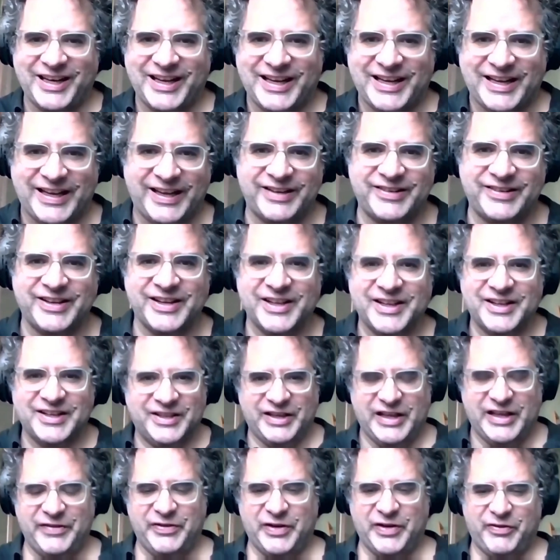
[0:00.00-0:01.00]
can add,
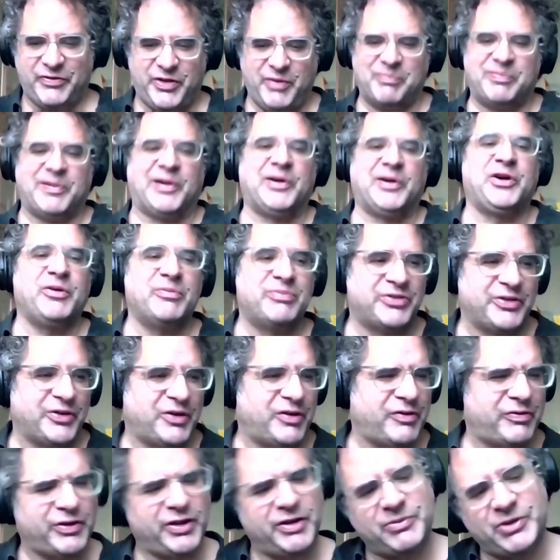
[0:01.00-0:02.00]
even if the blurb's
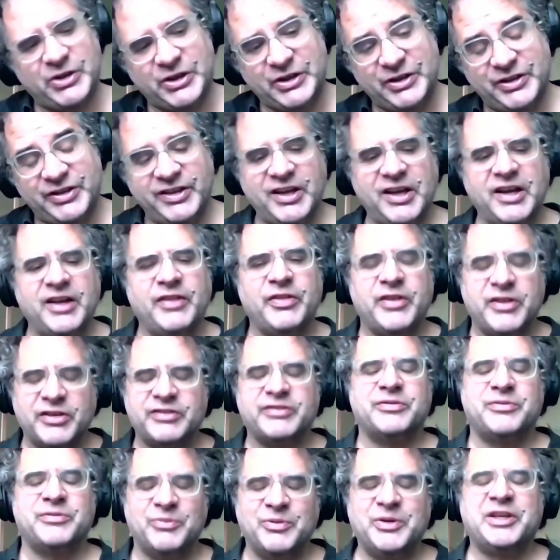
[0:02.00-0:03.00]
awful. I'm like, yeah,
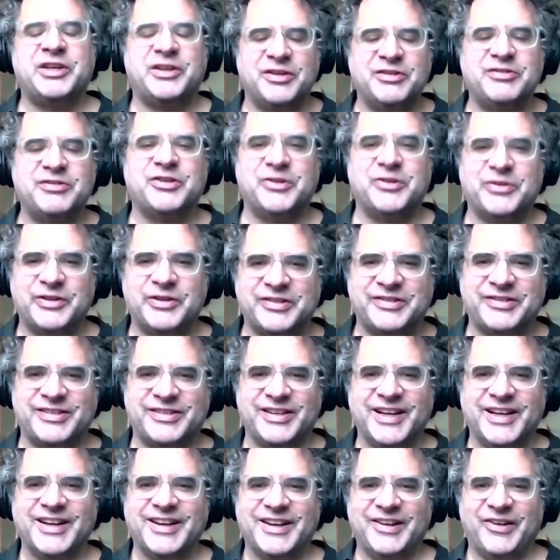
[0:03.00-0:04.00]
there's we can do
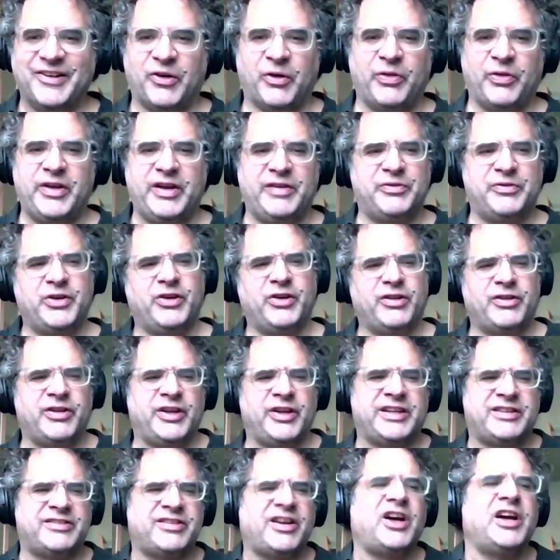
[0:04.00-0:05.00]
this. Yeah. Or they've got
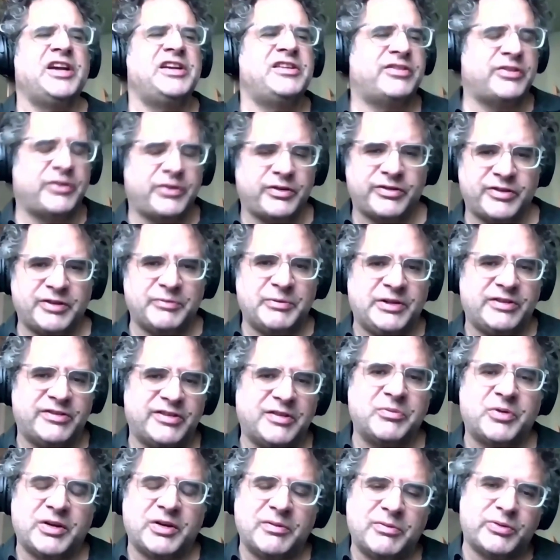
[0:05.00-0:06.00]
like titles. I mean,
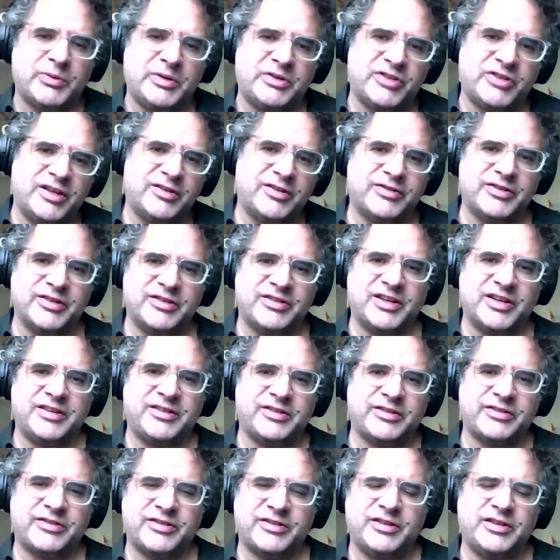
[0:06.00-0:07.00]
sometimes we change the
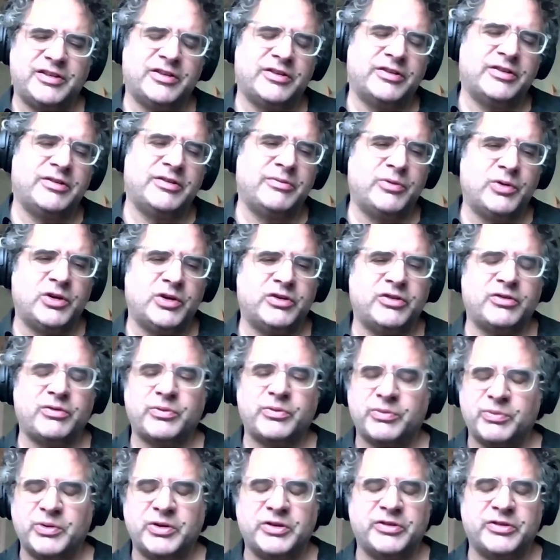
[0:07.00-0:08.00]
titles, and they got the
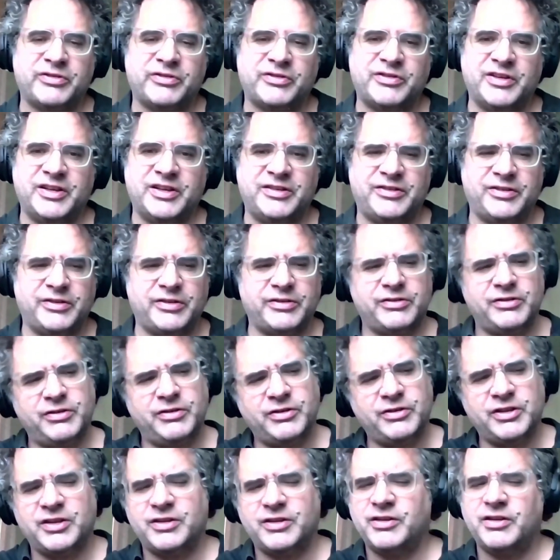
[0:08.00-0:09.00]
world's worst titles, and
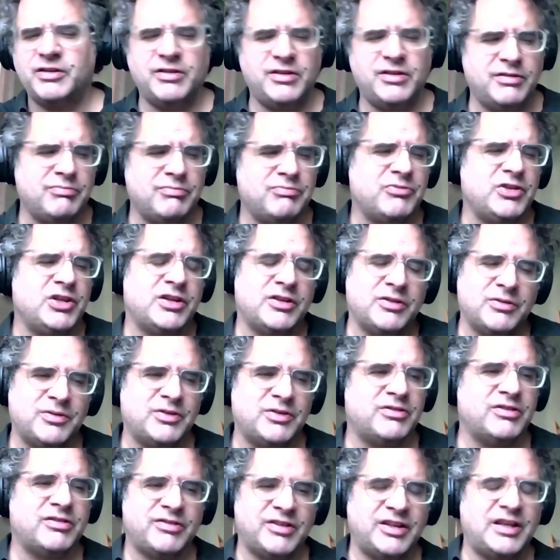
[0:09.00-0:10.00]
you're like, you know,
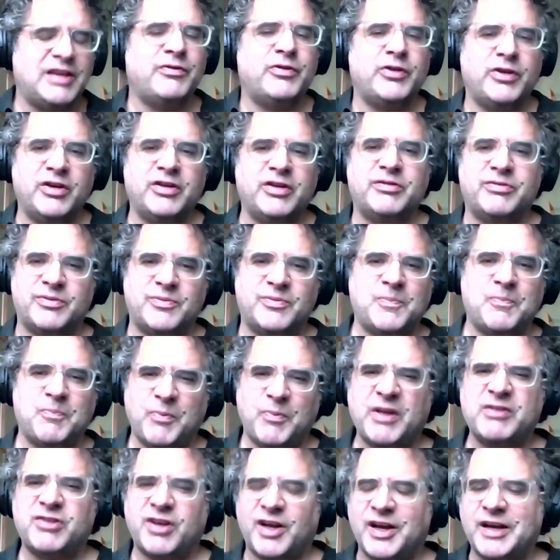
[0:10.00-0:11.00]
just give it a,
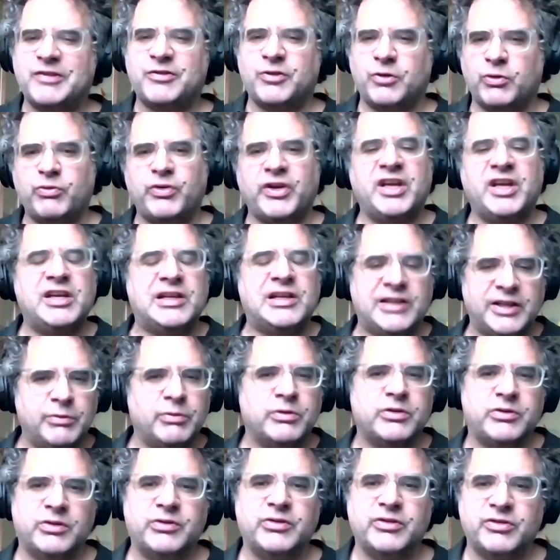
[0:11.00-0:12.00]
a title vaguely
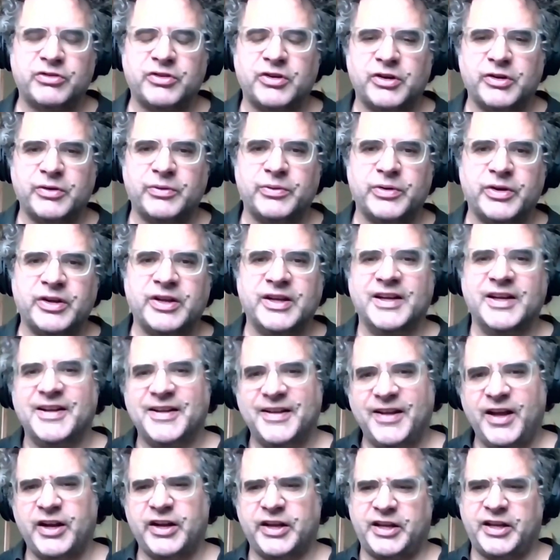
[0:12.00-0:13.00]
within the genre
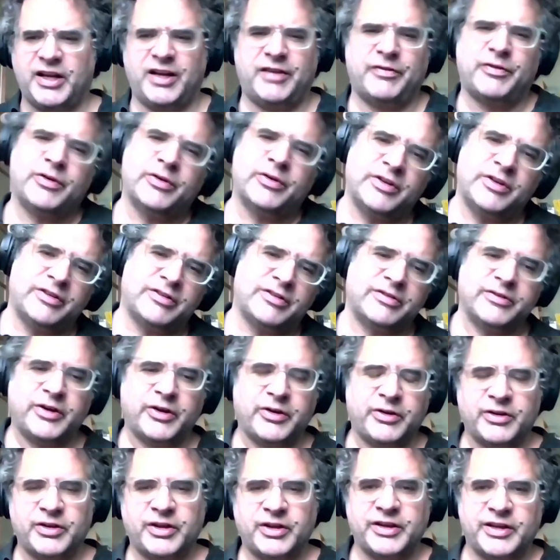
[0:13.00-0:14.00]
and a cover that's
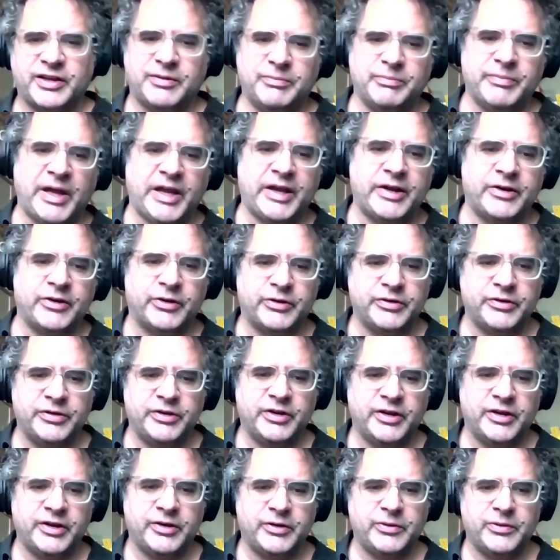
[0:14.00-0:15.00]
not like made on,
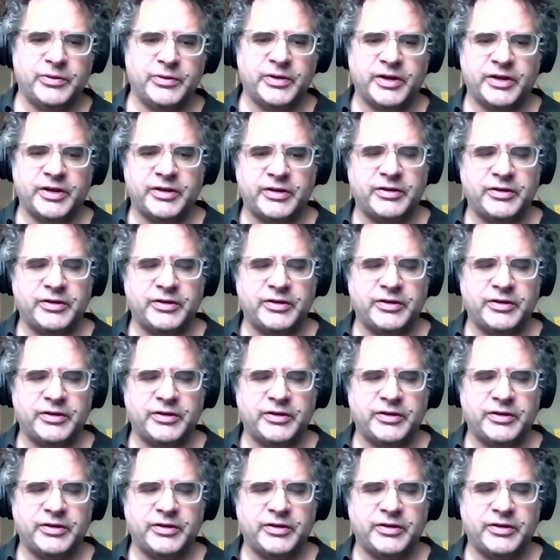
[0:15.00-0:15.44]
you know, I